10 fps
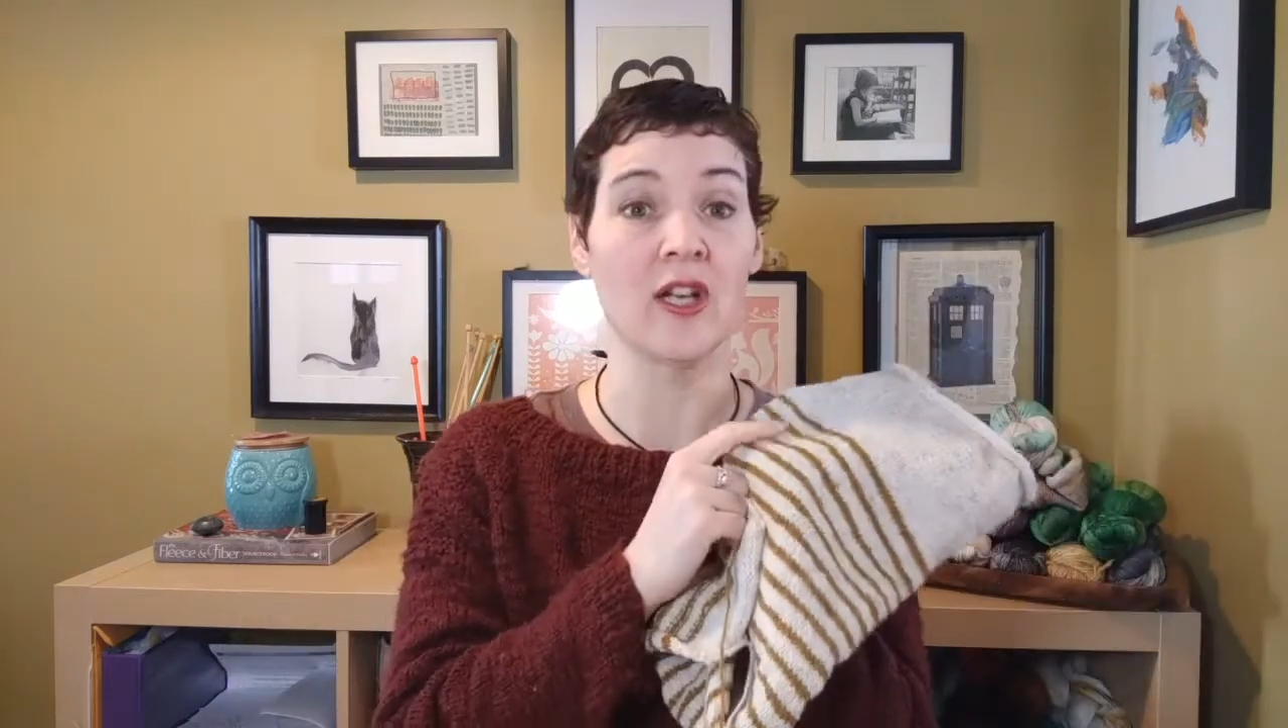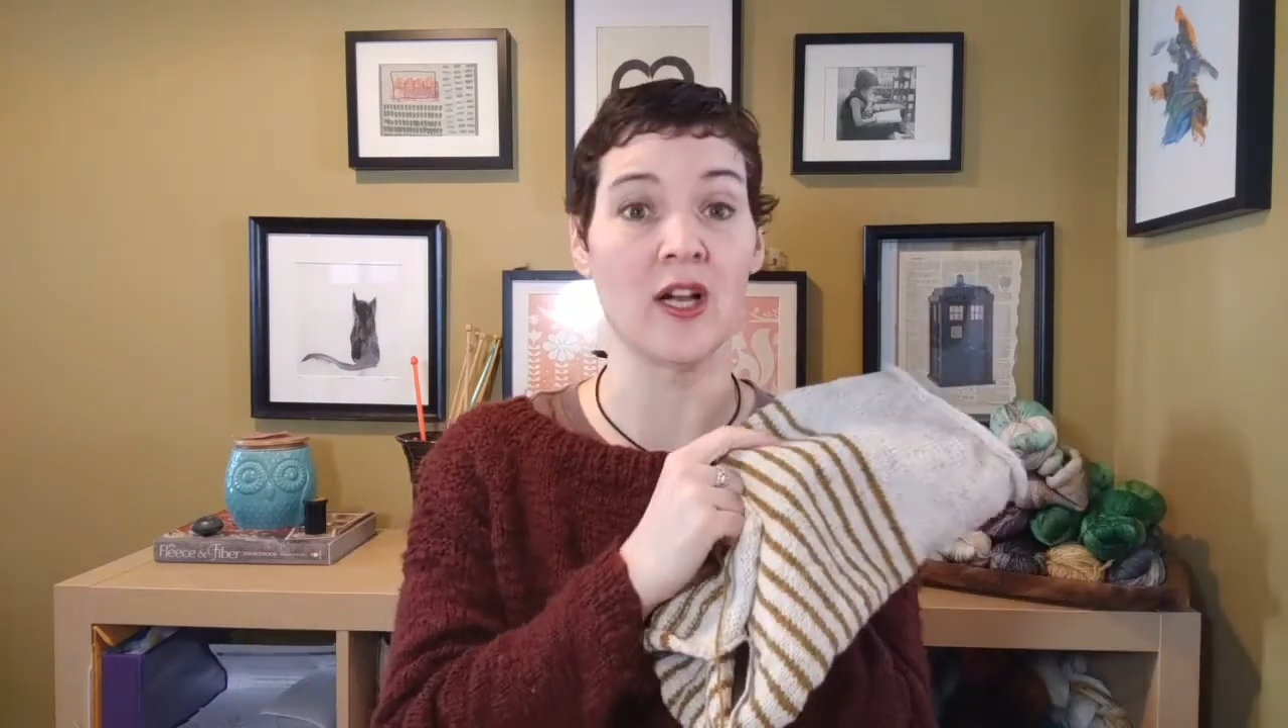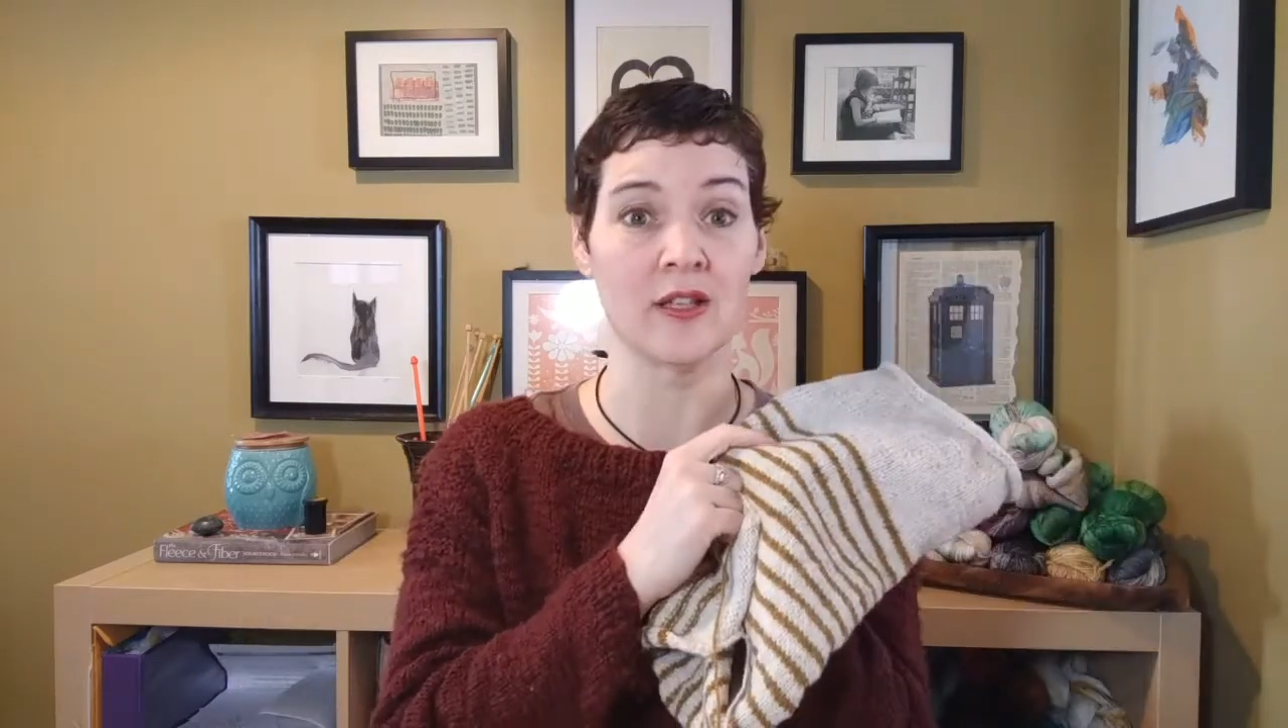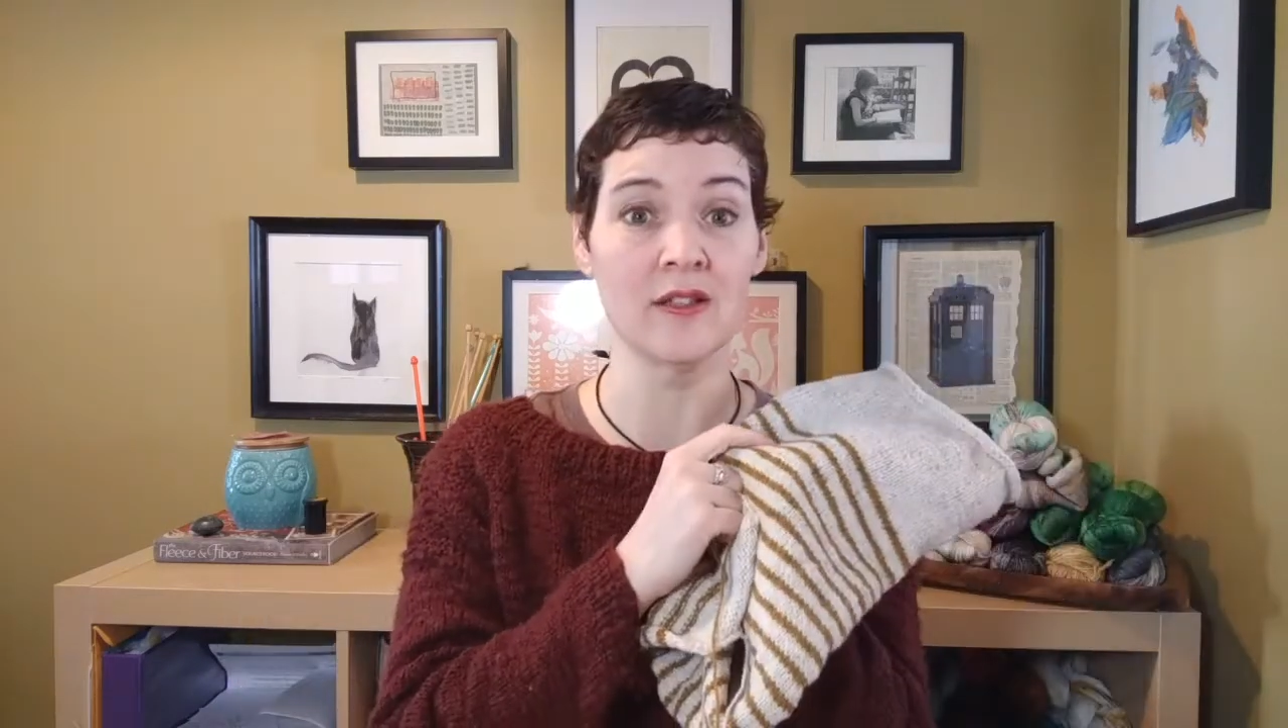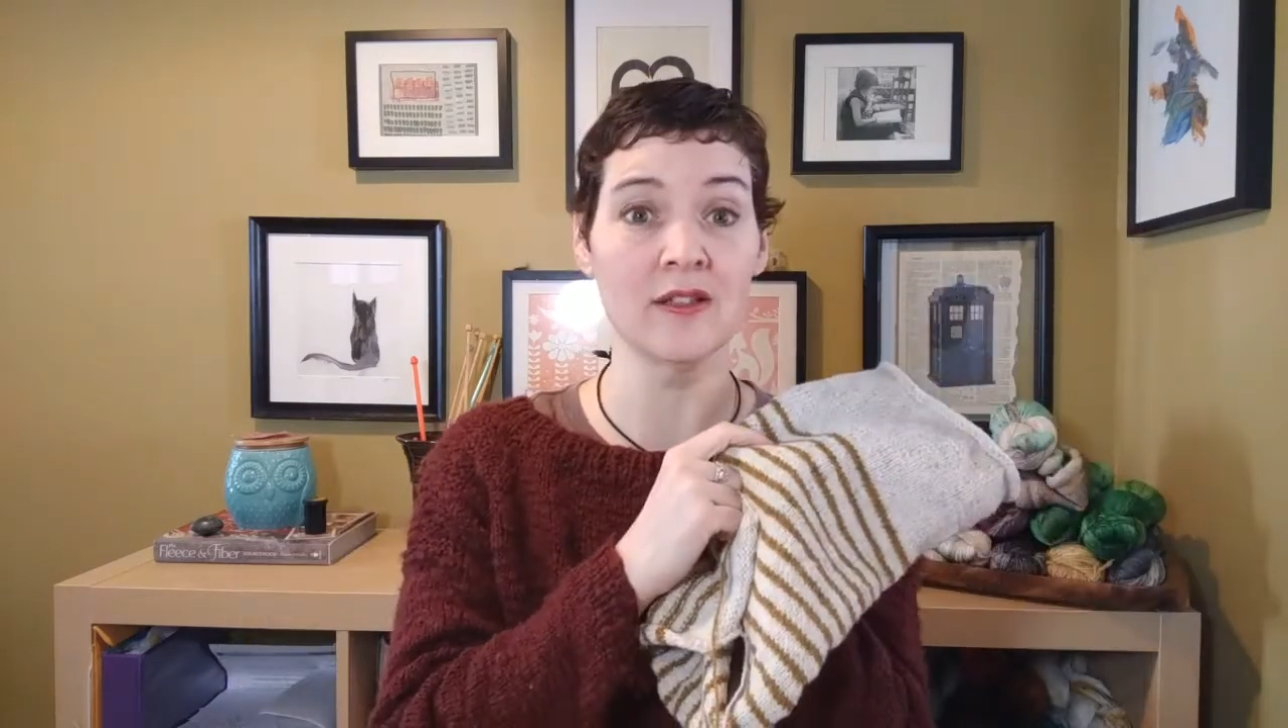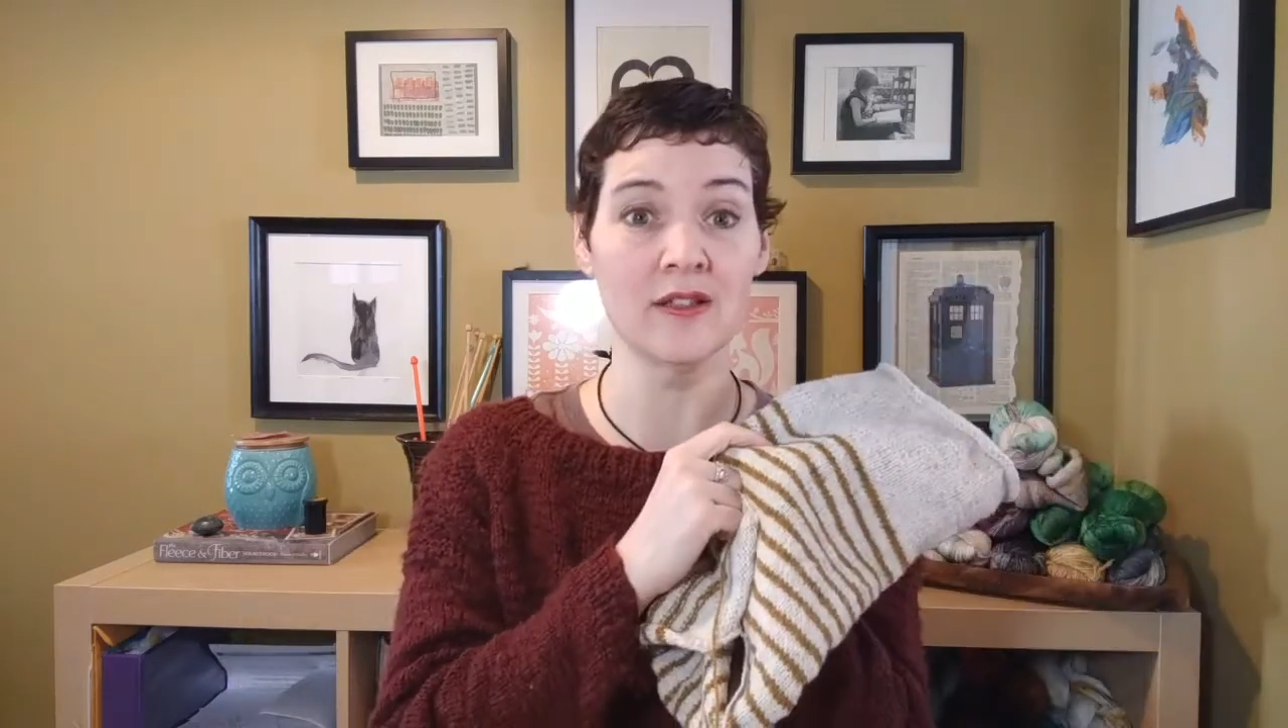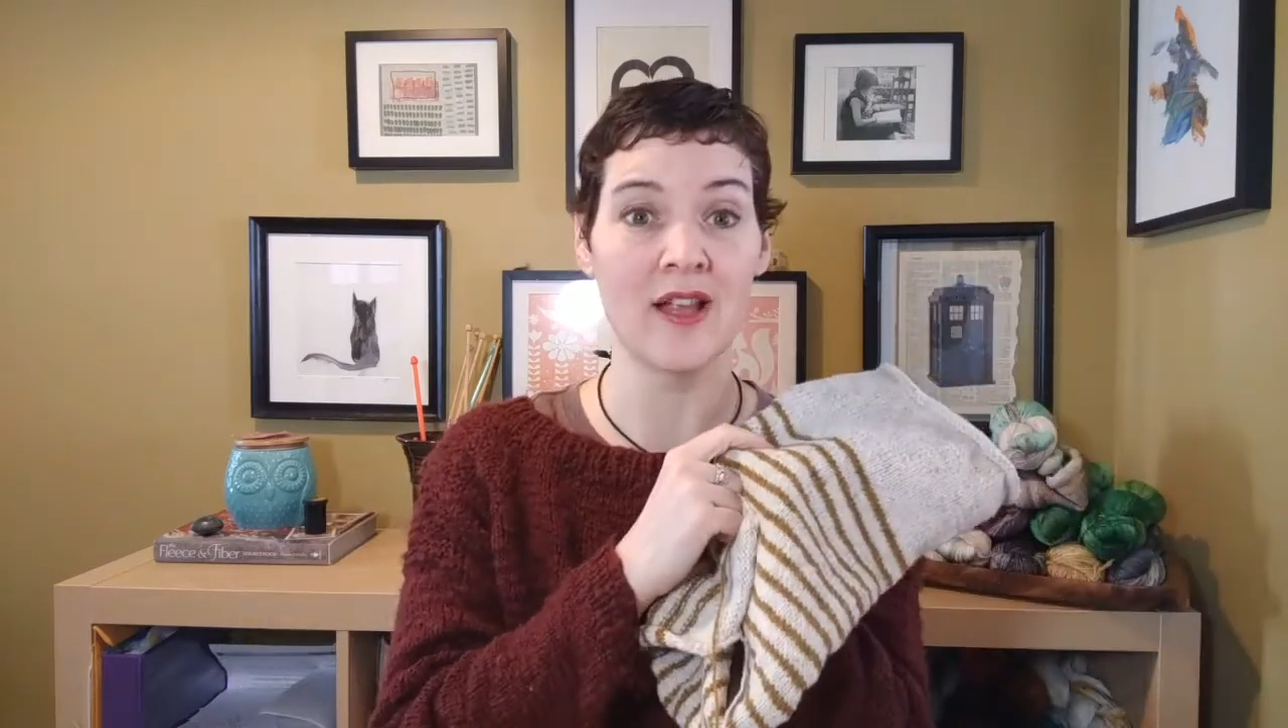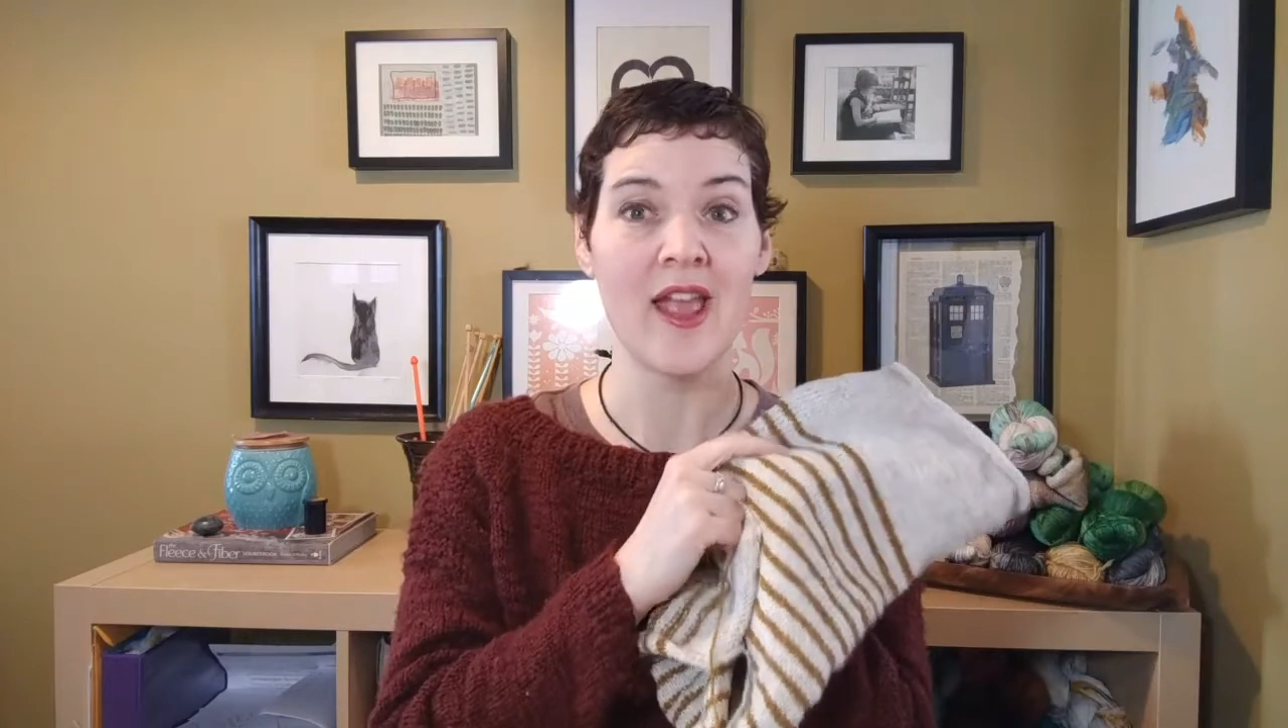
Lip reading: color,